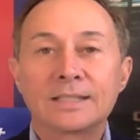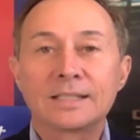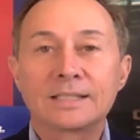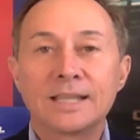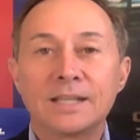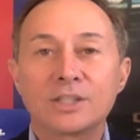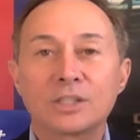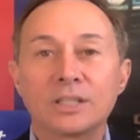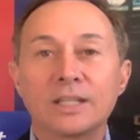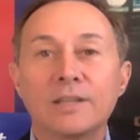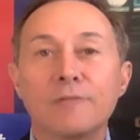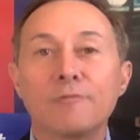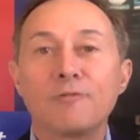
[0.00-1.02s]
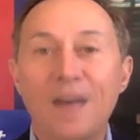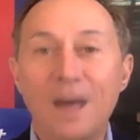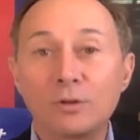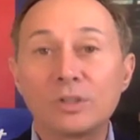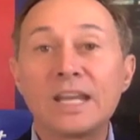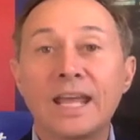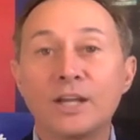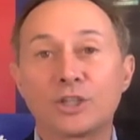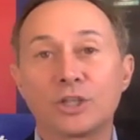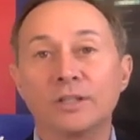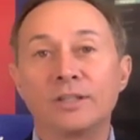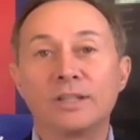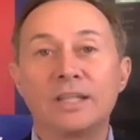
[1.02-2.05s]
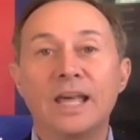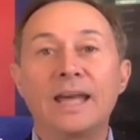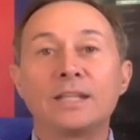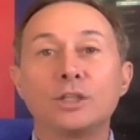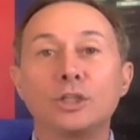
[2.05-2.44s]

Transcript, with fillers: essentially the foundation that